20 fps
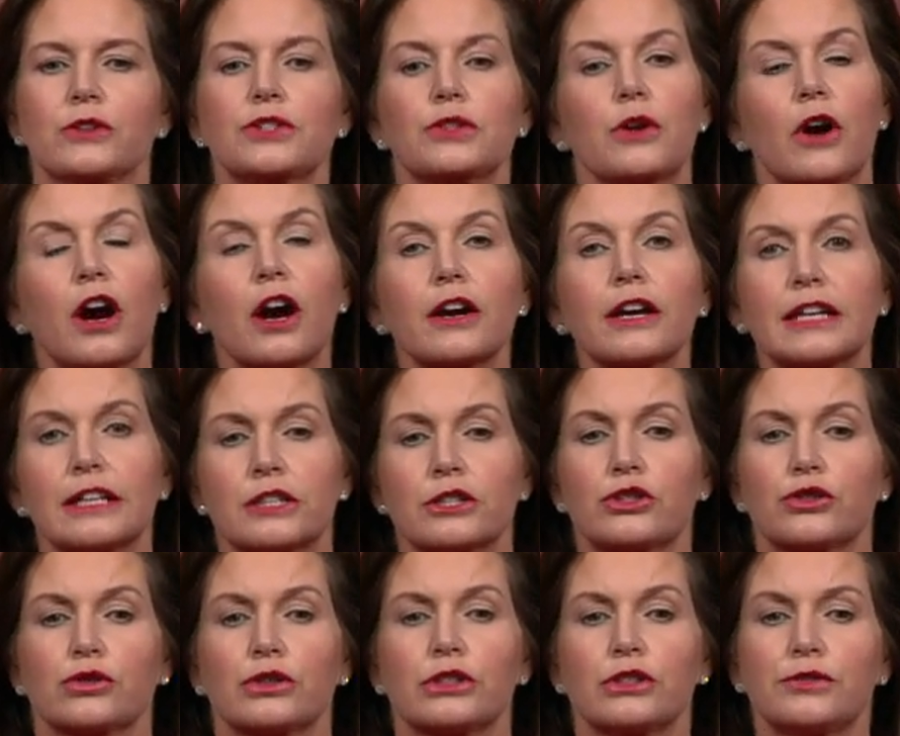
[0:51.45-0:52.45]
to our
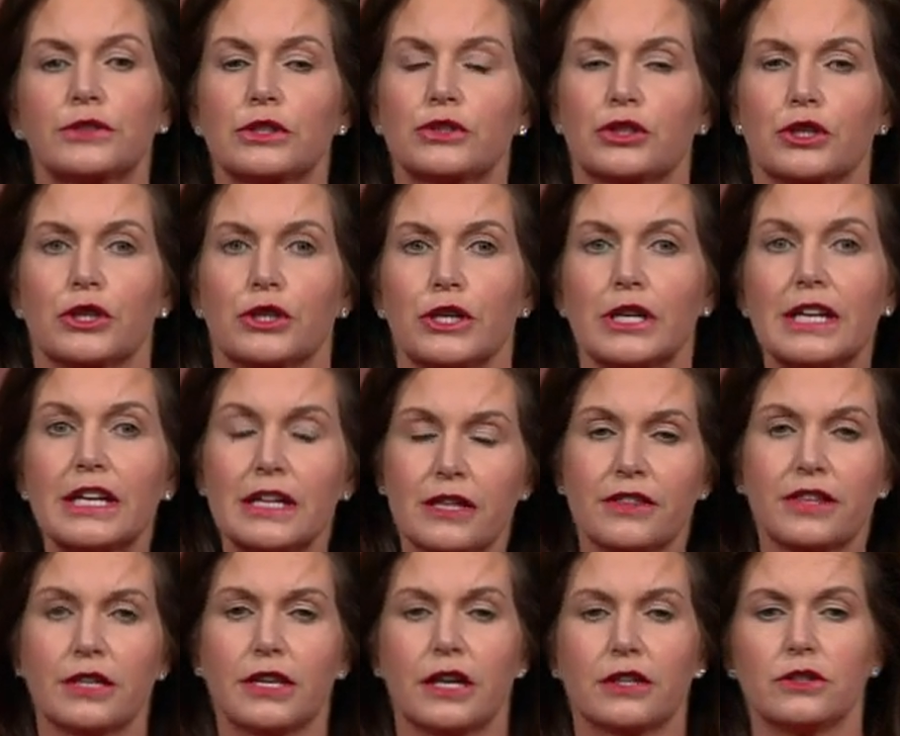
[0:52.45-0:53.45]
industry's future
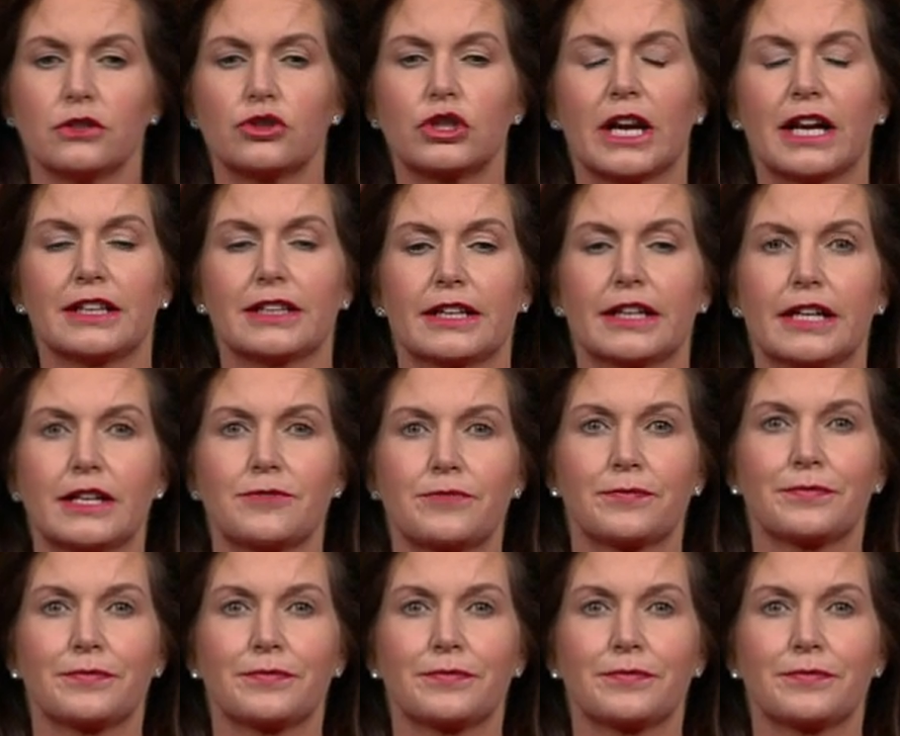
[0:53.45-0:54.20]
than net neutrality.